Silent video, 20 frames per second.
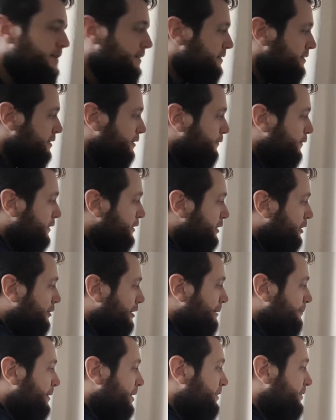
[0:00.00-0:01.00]
So if I go
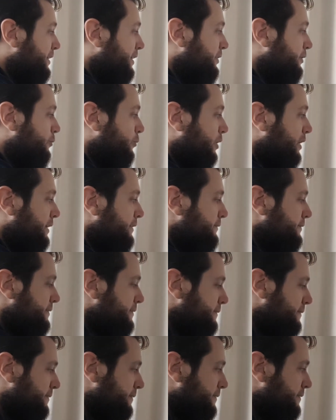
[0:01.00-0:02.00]
up another one,
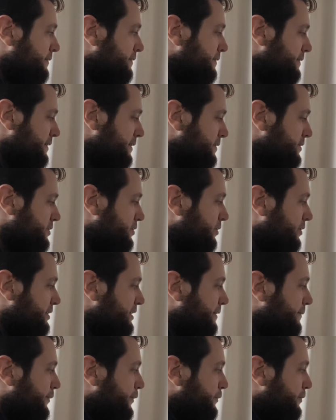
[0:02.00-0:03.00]
so it's gone
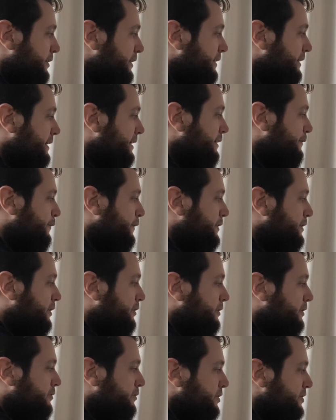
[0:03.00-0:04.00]
up 3 there. If I
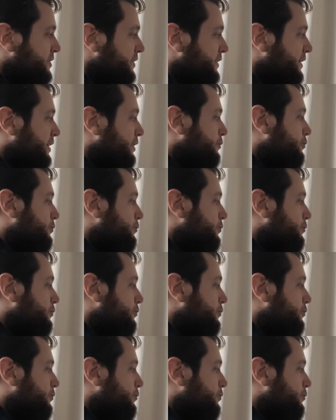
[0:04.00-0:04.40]
go across another